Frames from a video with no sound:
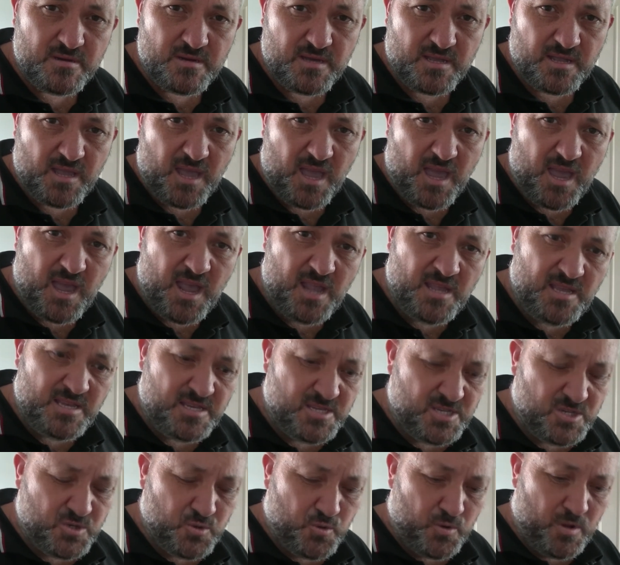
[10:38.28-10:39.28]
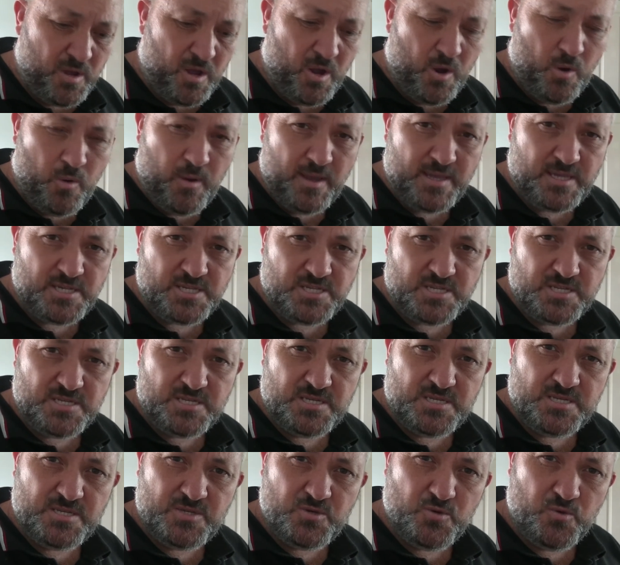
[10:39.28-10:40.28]
And any sort of
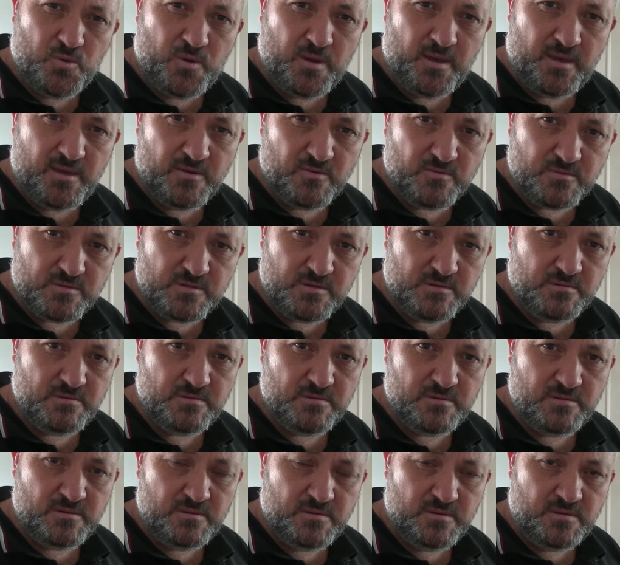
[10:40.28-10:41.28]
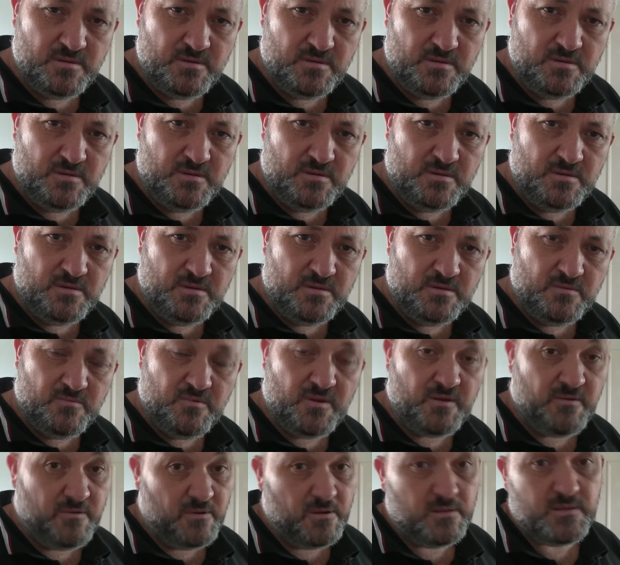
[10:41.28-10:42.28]
question is your guilt,
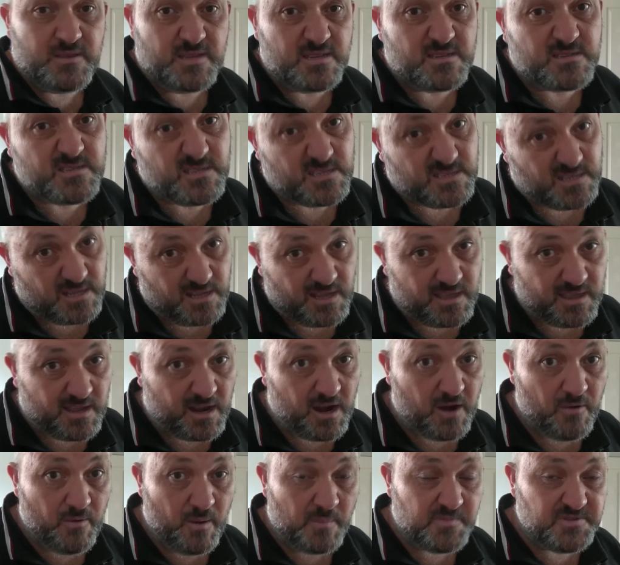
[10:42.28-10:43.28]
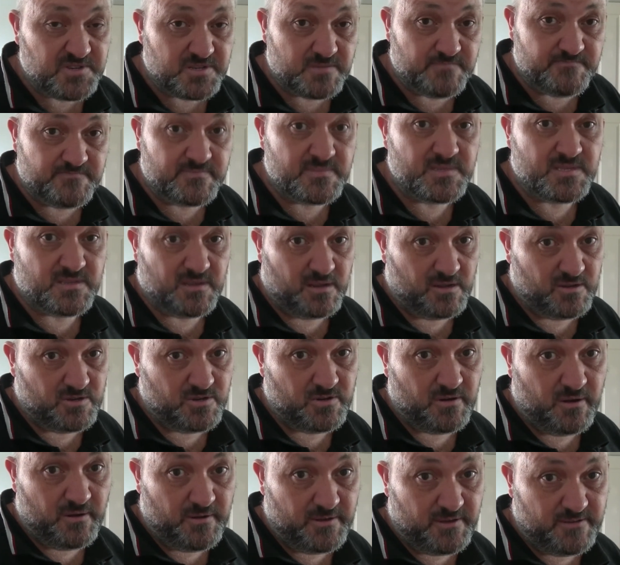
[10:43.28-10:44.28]
when really it's just another corruption to
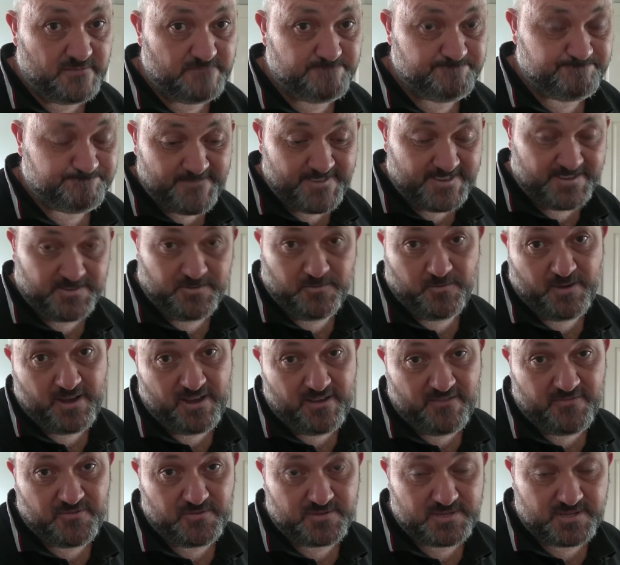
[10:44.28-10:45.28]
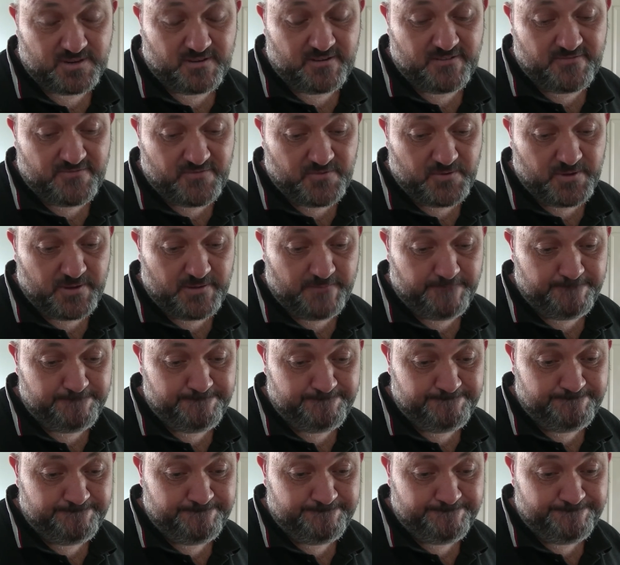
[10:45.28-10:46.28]
control you. So in a way, I feel sorry for you.
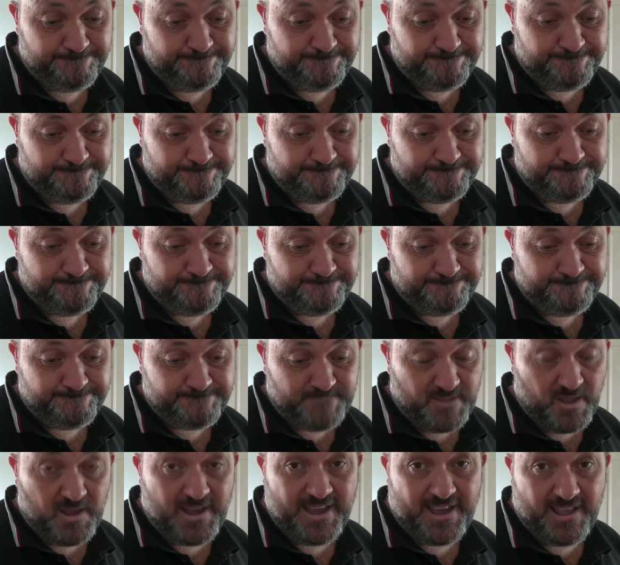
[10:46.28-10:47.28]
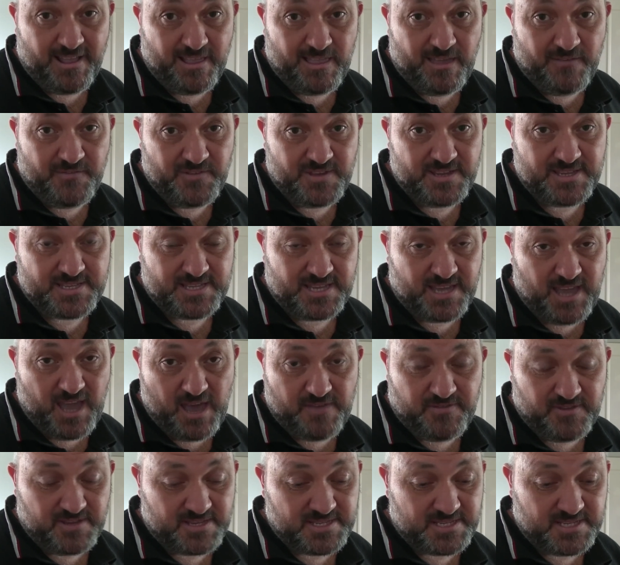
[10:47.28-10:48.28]
I had eleven years of
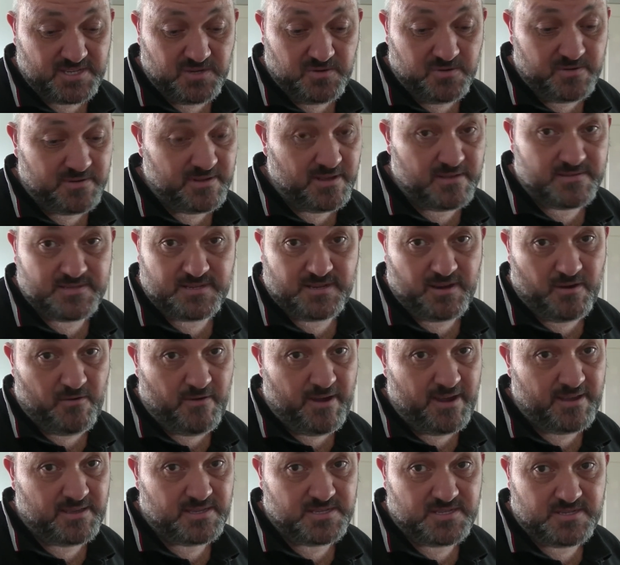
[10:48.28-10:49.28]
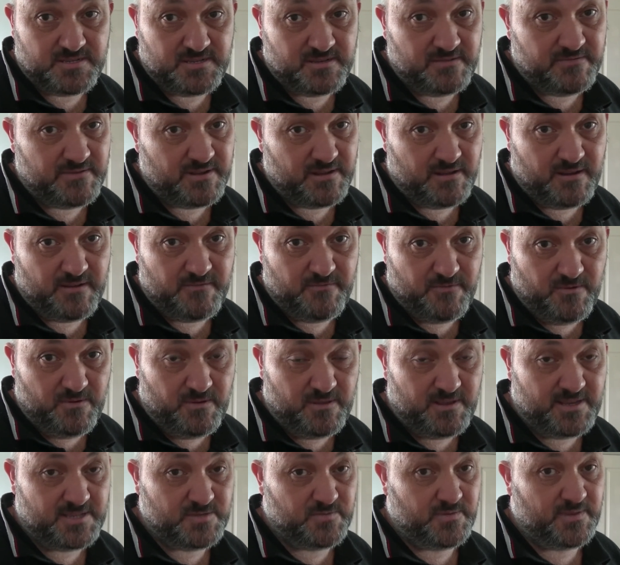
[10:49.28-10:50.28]
Catholic school, and I was in grade two when I
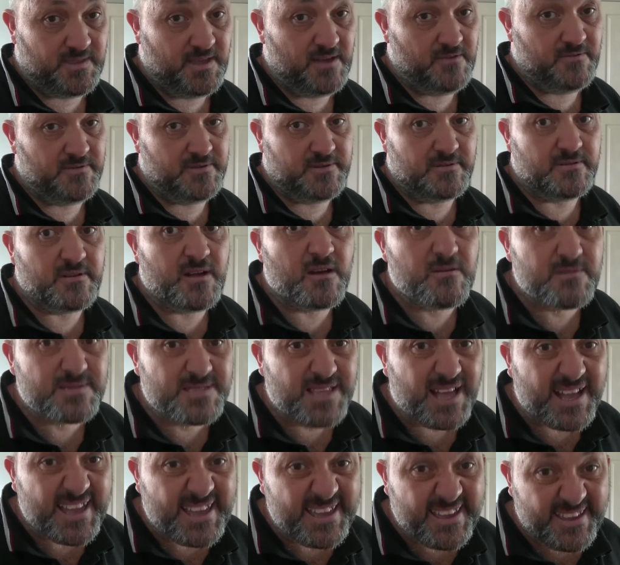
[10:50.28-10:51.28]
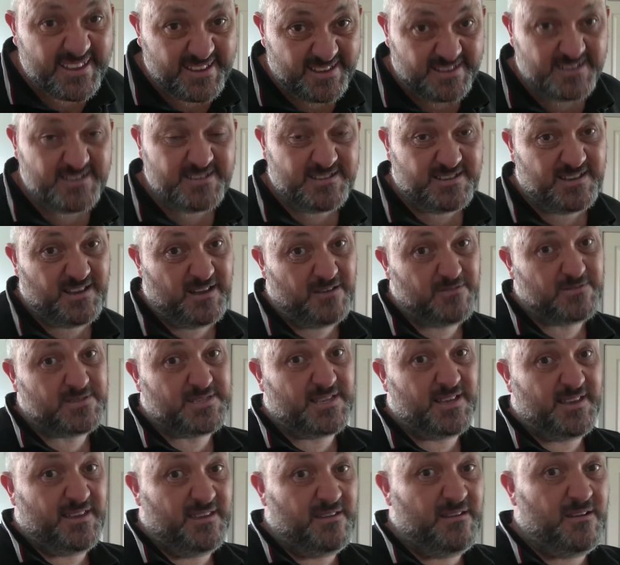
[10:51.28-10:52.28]
realised what they were doing. I was lucky. I was
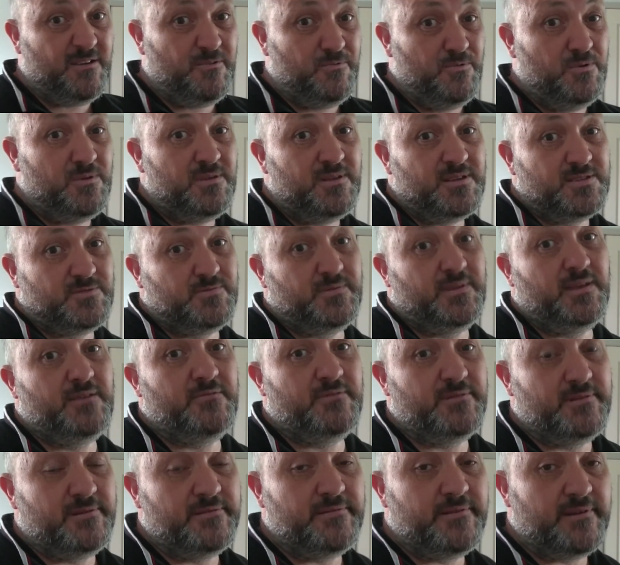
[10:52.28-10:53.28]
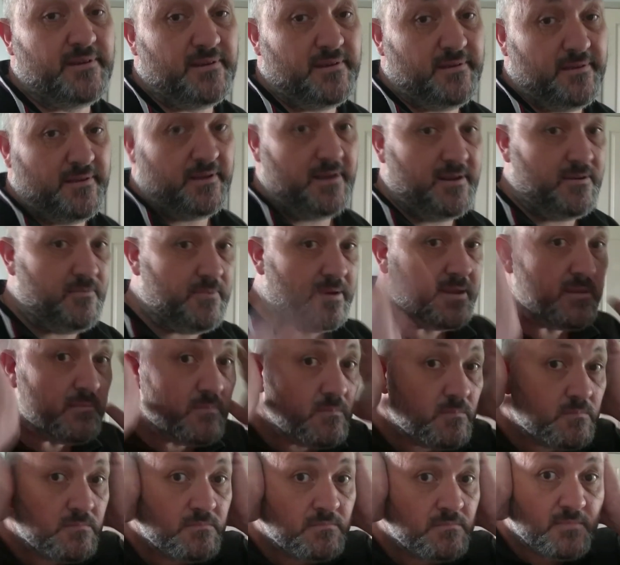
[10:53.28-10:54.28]
lucky. I realised what they were doing, and I went,
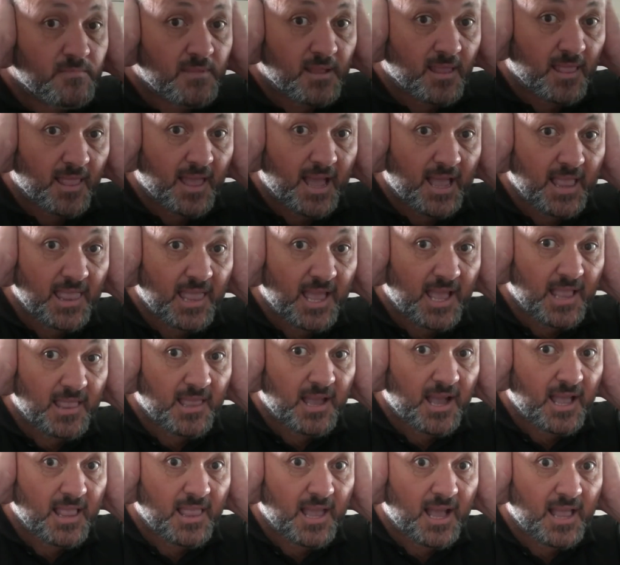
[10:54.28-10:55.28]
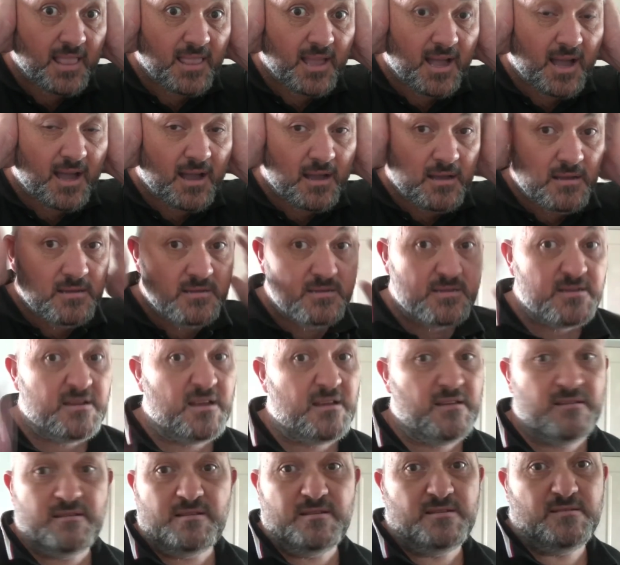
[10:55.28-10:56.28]
la, la, la, la, la.
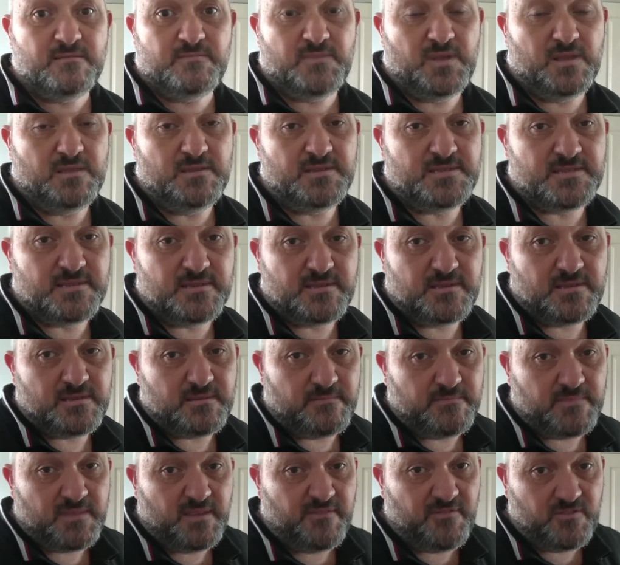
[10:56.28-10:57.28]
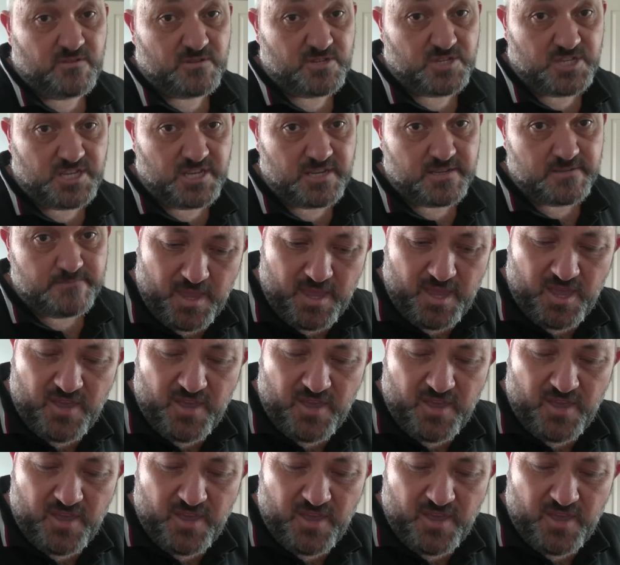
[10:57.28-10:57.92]
I'm not listening to them. They're full of shit.